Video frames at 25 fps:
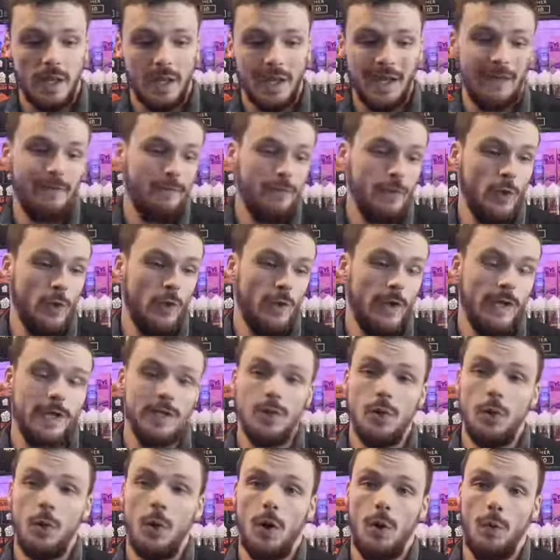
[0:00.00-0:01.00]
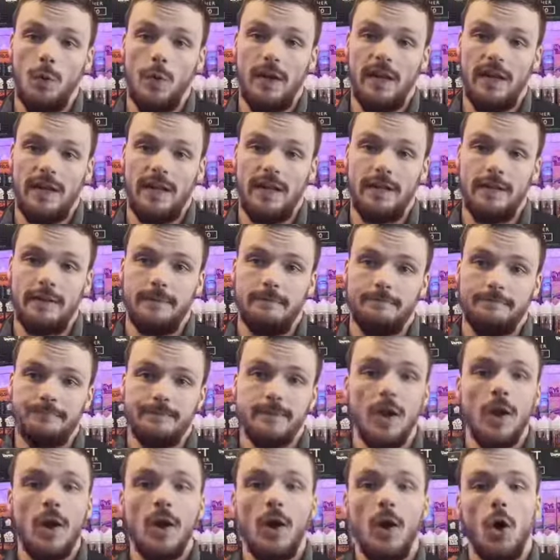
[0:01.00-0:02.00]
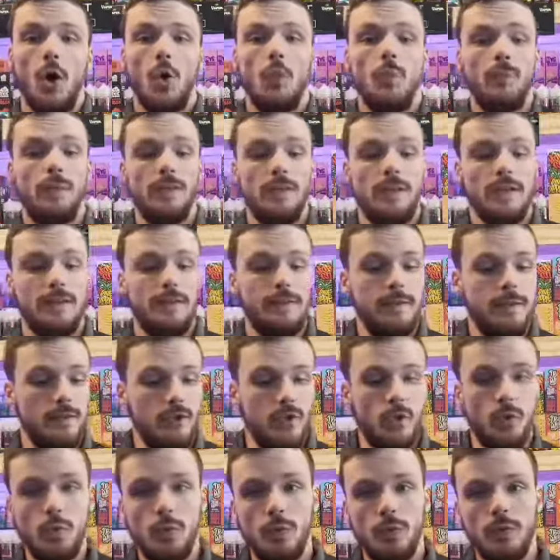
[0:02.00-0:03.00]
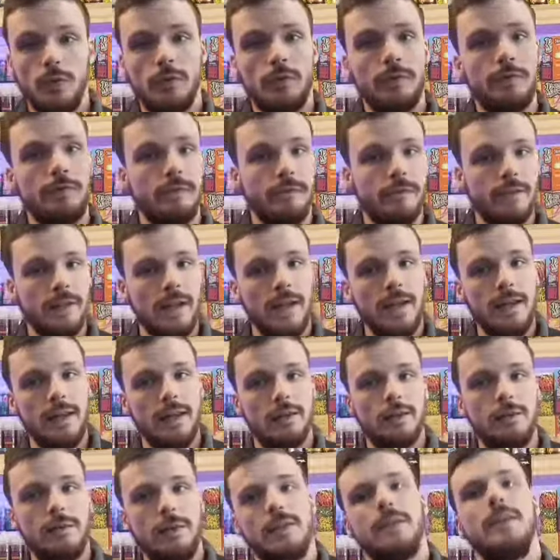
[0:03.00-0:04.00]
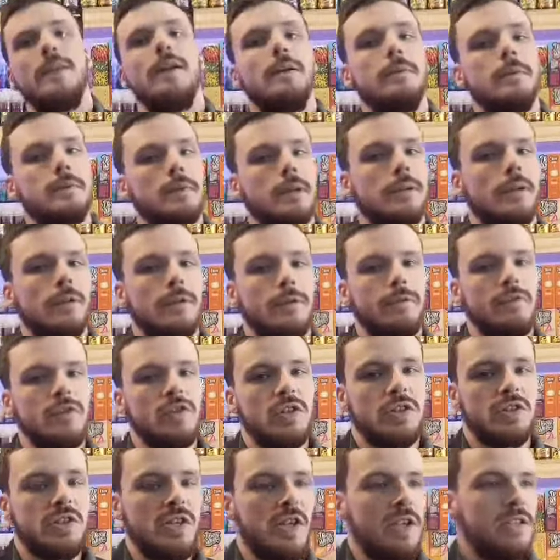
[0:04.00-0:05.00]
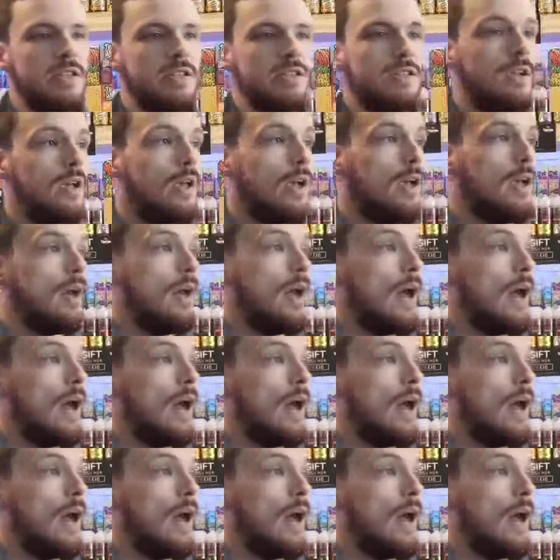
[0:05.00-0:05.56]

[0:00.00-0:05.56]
If not, and you are working, hopefully you will fly through that day with a lot of success.